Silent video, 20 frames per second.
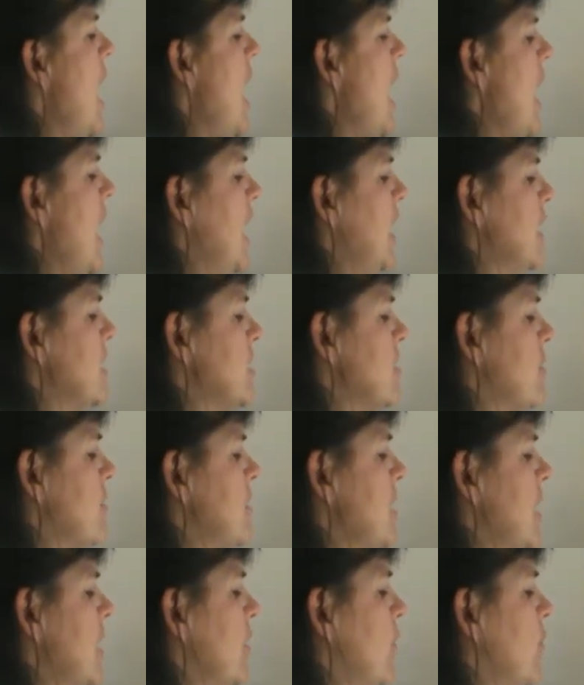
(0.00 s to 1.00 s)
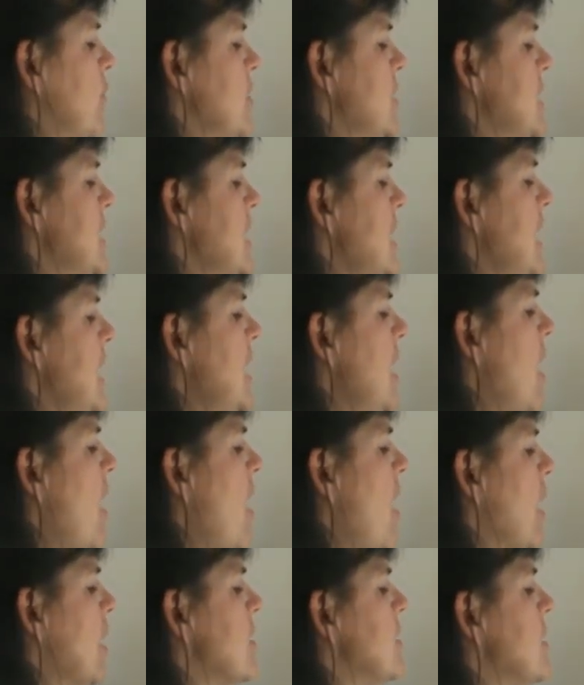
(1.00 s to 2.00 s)
and it stands for
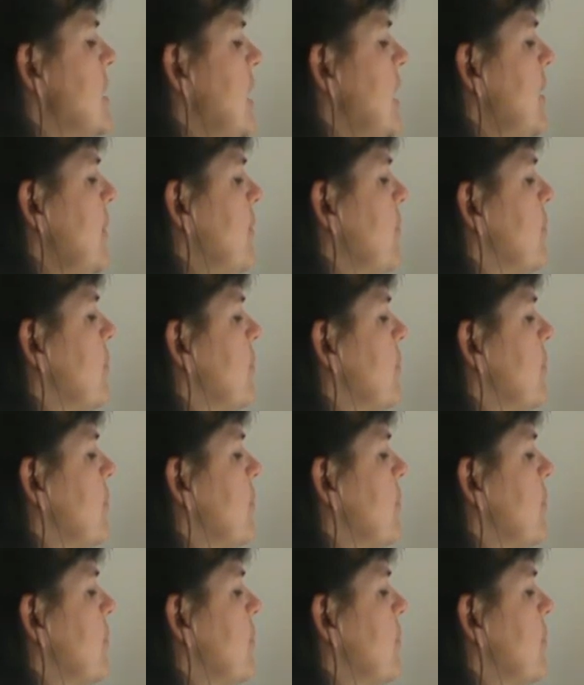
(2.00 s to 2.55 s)
deoxyribonucleic